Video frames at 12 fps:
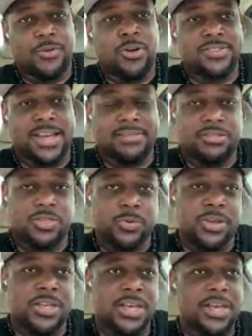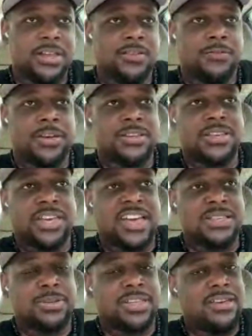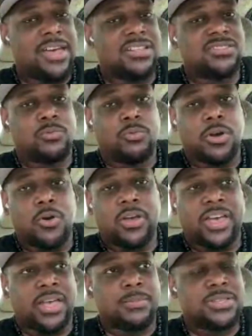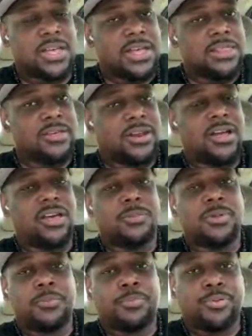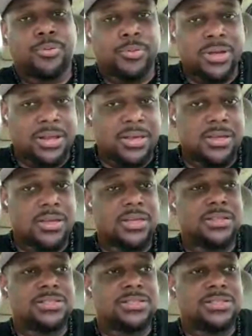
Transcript: Of course, they got the 3 division games, but they got some road games that are going to be pretty